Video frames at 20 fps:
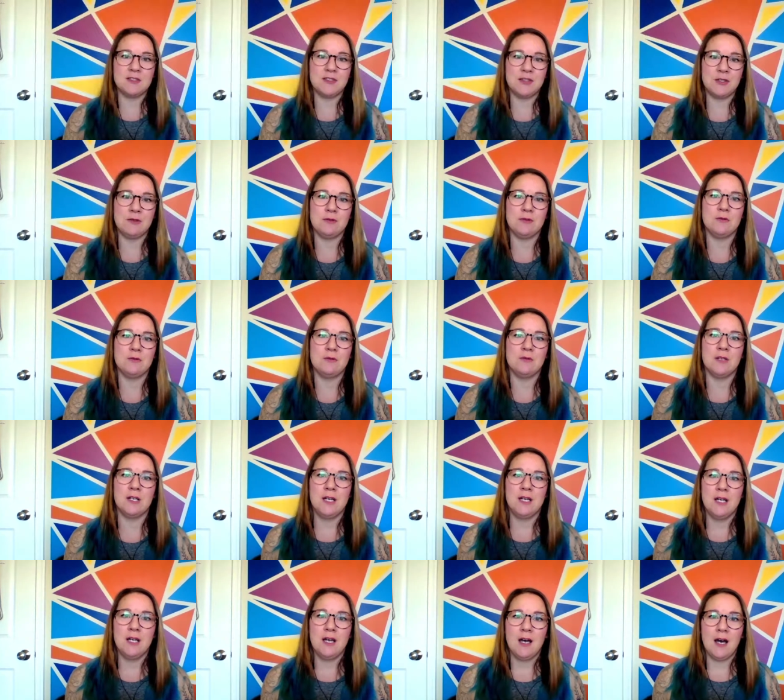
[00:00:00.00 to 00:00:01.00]
to
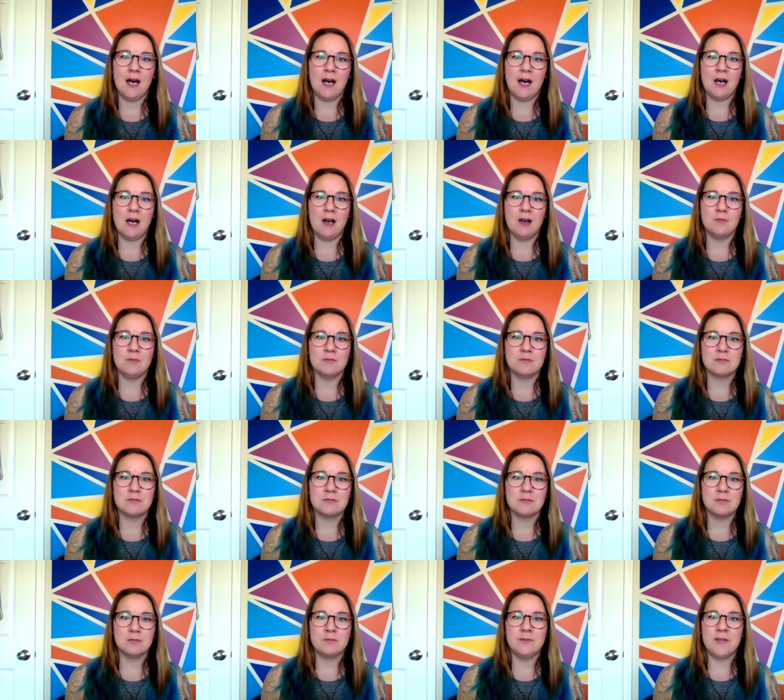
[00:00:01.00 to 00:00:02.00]

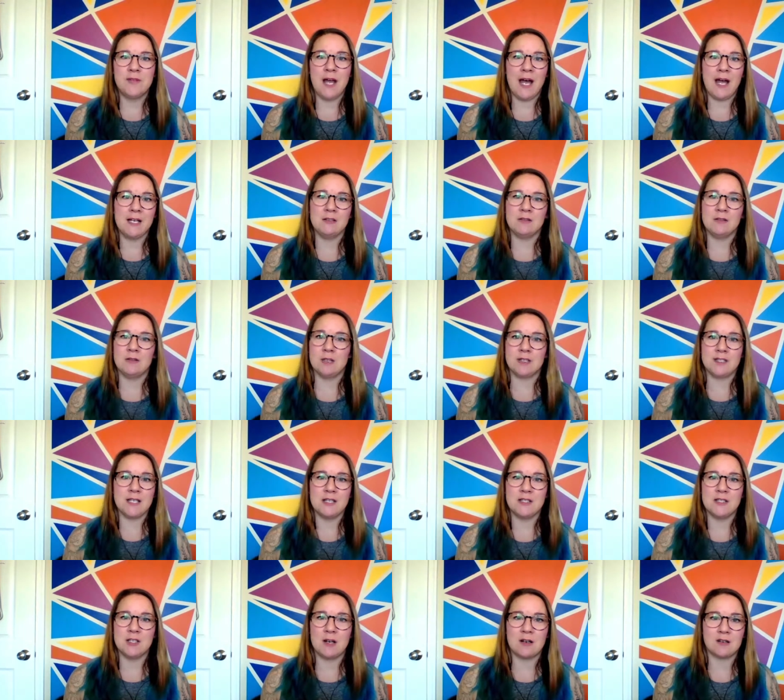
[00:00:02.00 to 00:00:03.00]
9 or
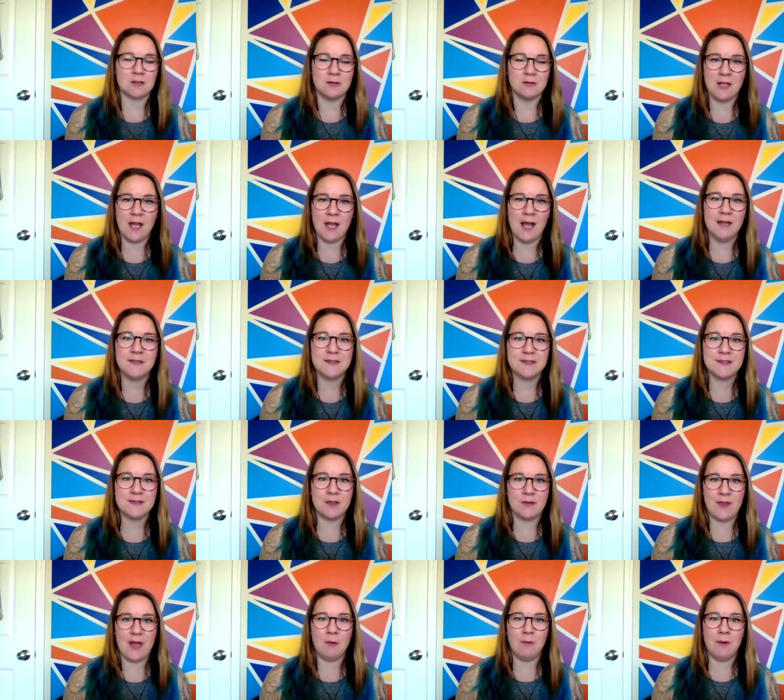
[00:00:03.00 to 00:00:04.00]
10 dogs or less.
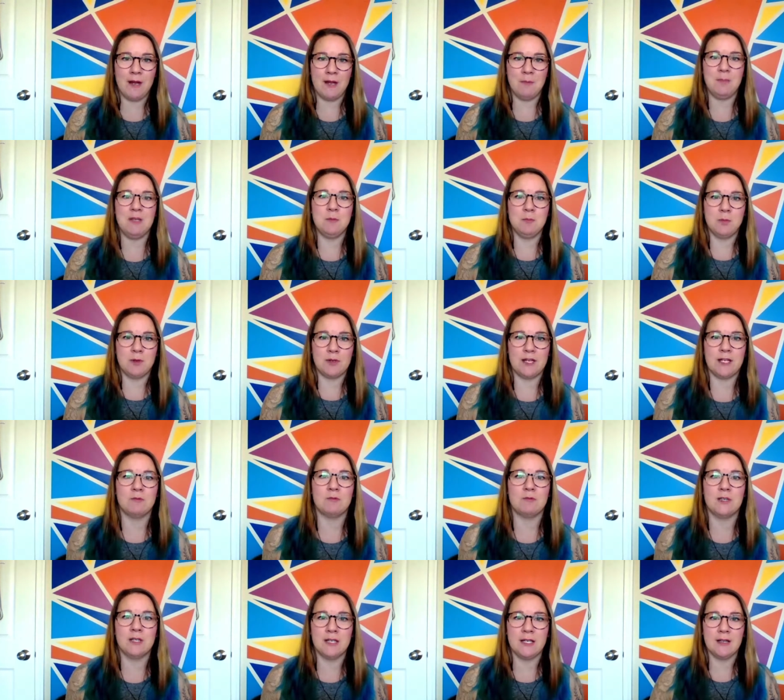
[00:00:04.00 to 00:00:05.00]
So that way people can
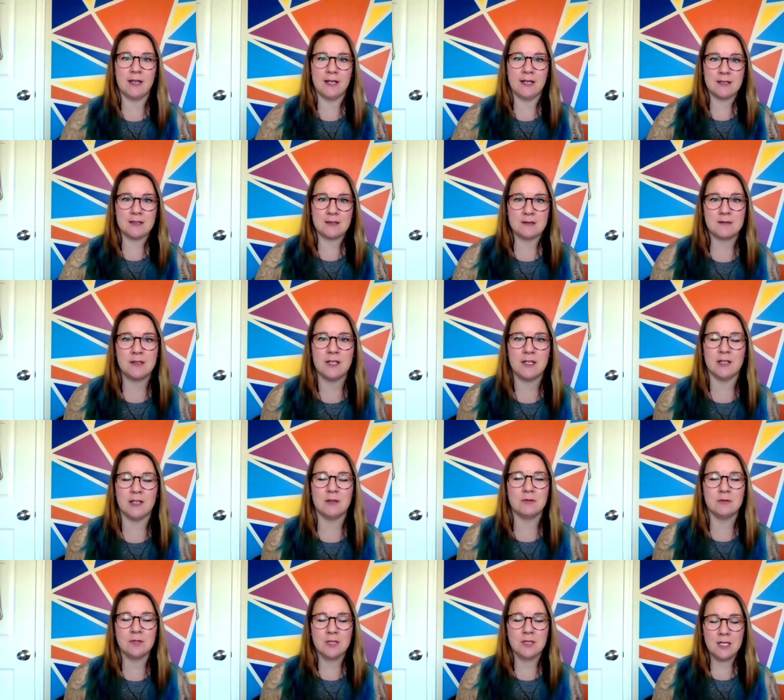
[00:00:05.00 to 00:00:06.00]
really
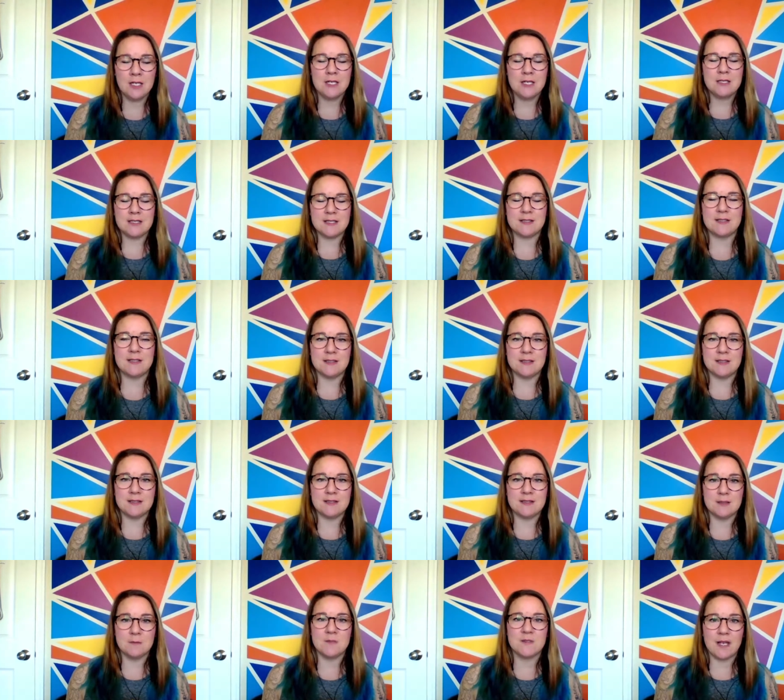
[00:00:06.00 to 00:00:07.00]
distance
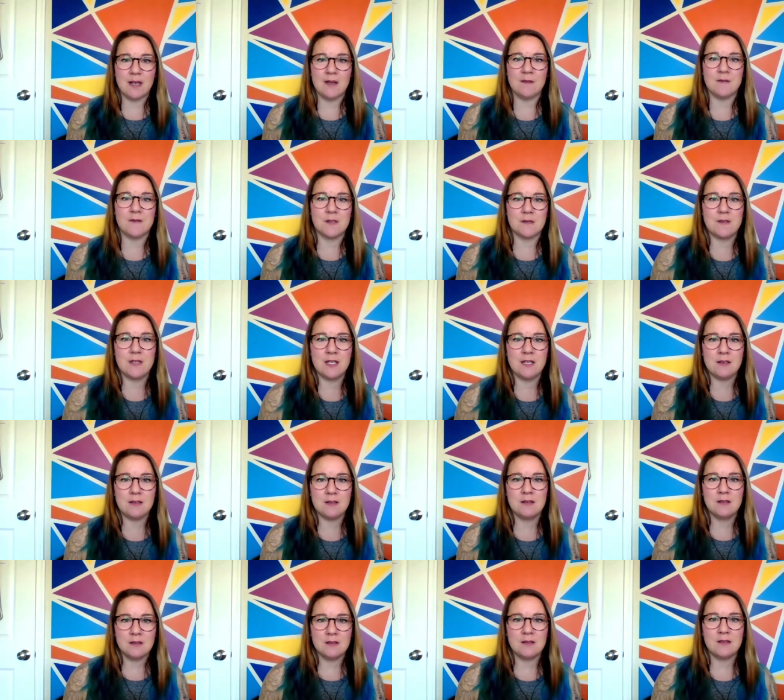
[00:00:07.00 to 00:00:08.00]
themselves if they,
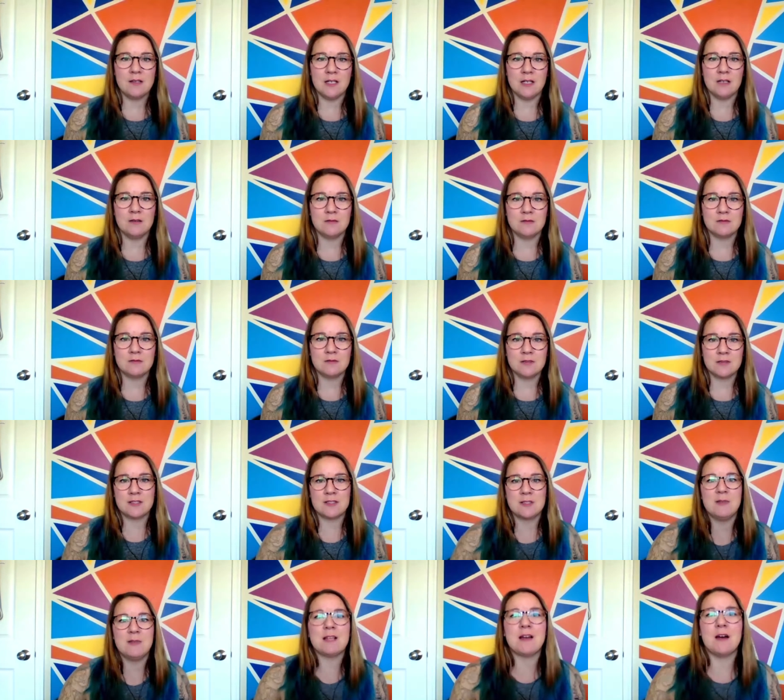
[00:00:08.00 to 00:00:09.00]
just to
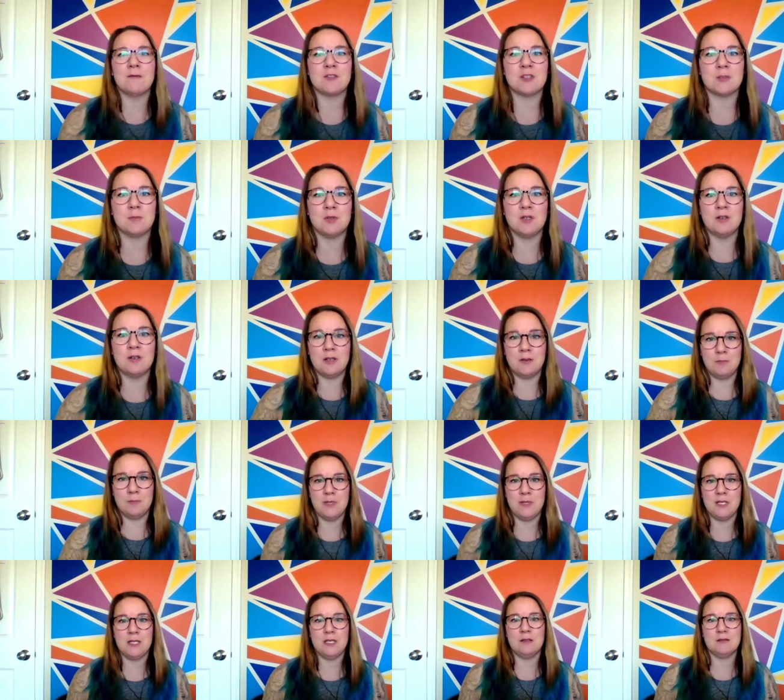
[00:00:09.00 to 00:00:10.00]
be comfortable and
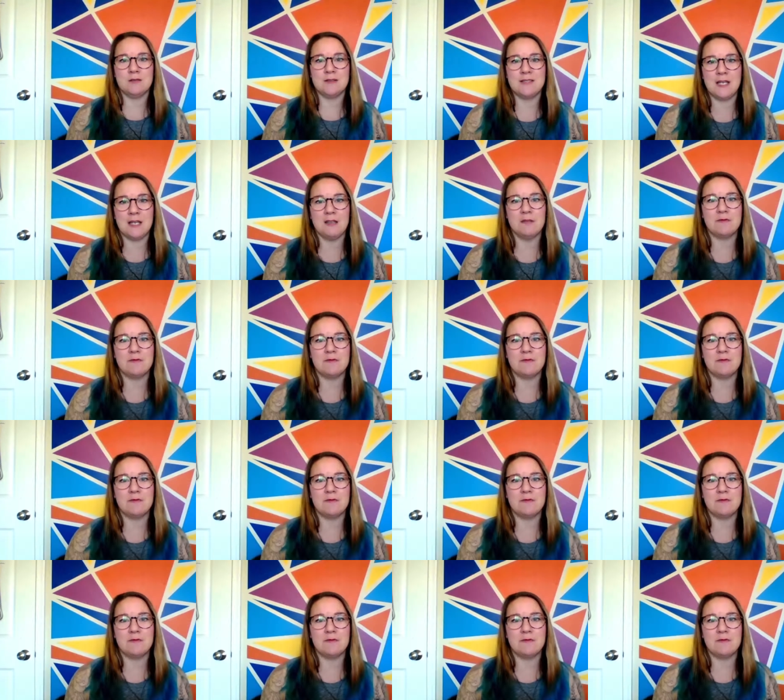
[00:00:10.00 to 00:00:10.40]
be safe.